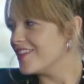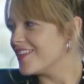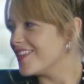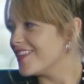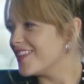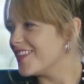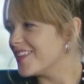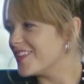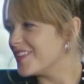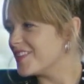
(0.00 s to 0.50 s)

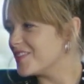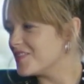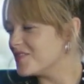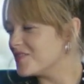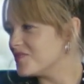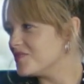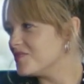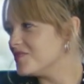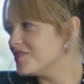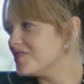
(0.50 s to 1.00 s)

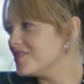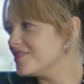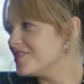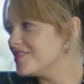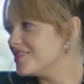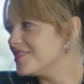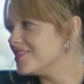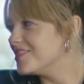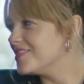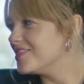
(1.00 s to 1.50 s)

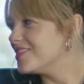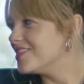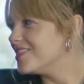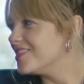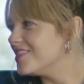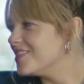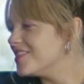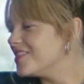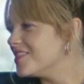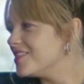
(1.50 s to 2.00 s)

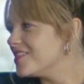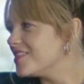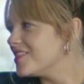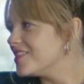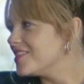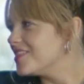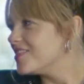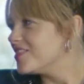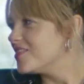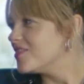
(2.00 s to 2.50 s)

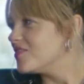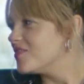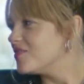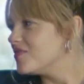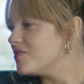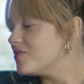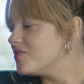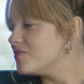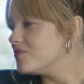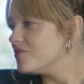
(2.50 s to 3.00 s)

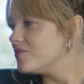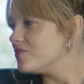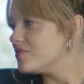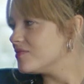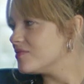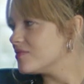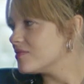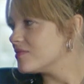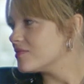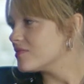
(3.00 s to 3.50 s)

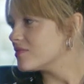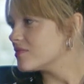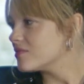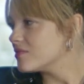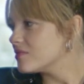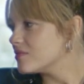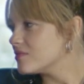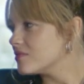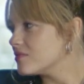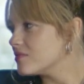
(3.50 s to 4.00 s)

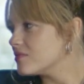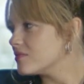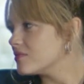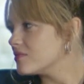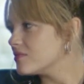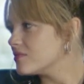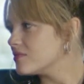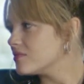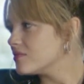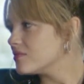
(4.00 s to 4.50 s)

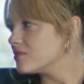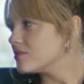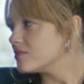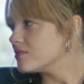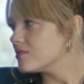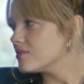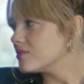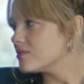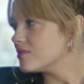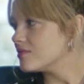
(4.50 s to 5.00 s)

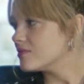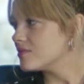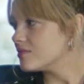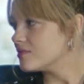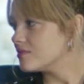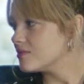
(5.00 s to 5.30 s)
(silent)